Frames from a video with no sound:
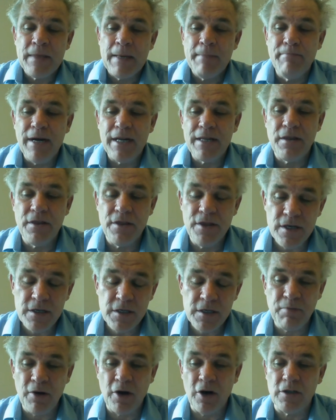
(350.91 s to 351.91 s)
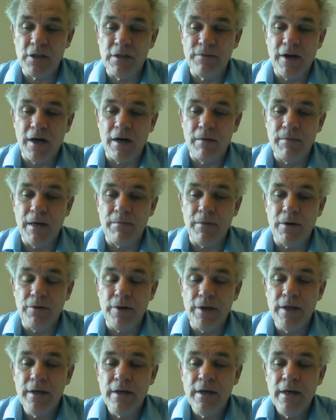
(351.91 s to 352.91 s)
But this part of our
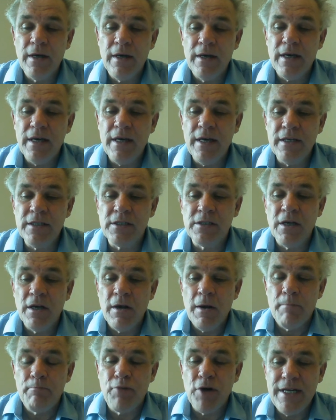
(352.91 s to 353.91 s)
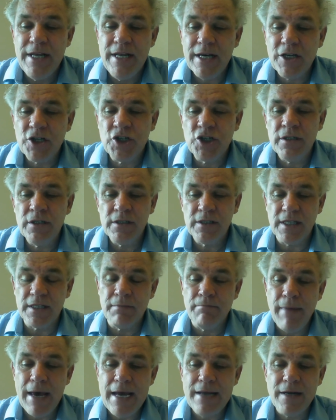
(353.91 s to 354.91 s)
memory is predictions, is
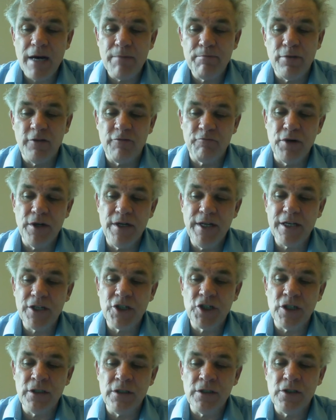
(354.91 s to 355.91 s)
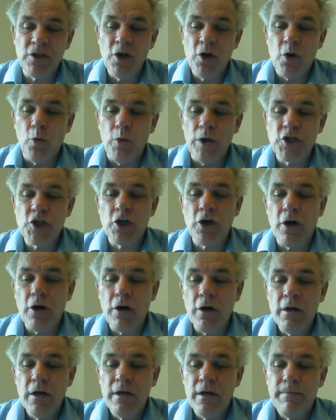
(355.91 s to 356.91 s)
made up of predictions which
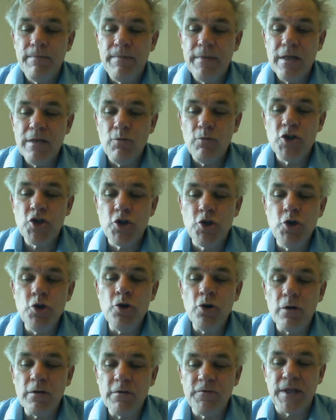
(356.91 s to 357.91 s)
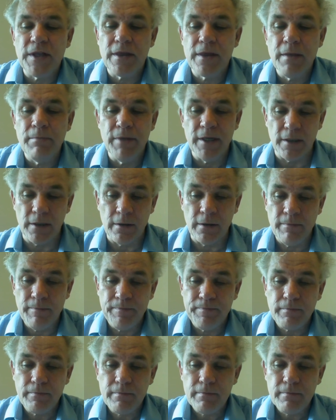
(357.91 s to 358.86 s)
do not fit the bill.